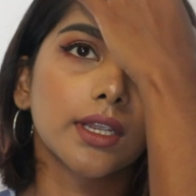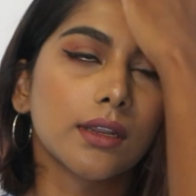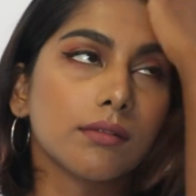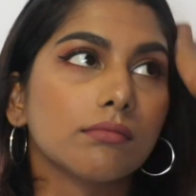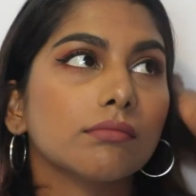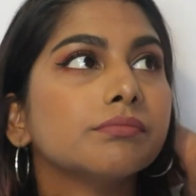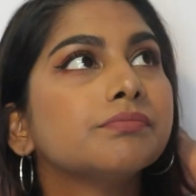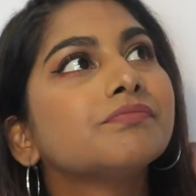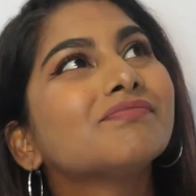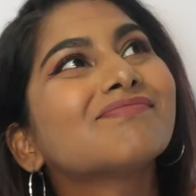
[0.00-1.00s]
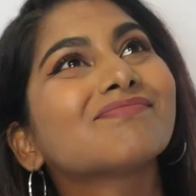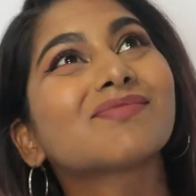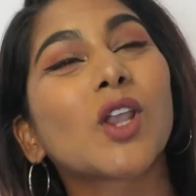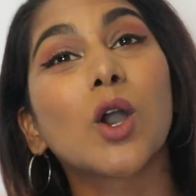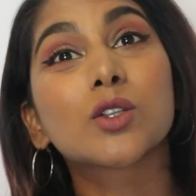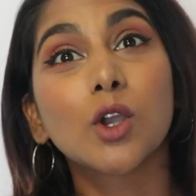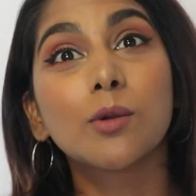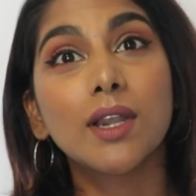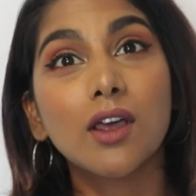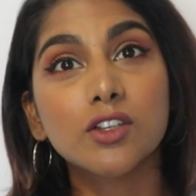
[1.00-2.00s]
in
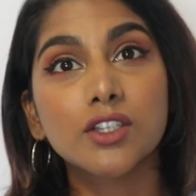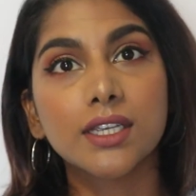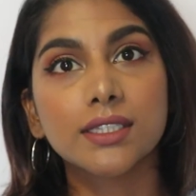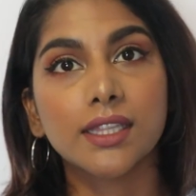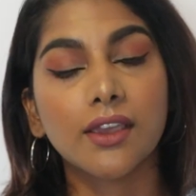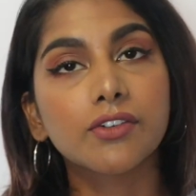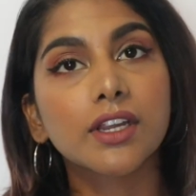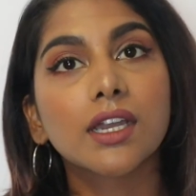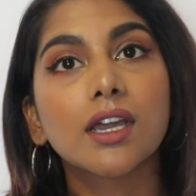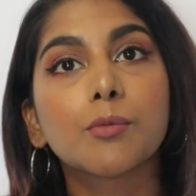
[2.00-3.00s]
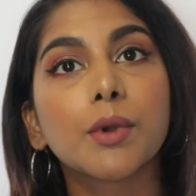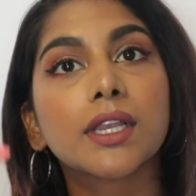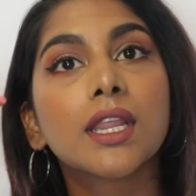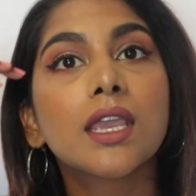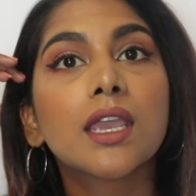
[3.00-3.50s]
October last year in South Africa, but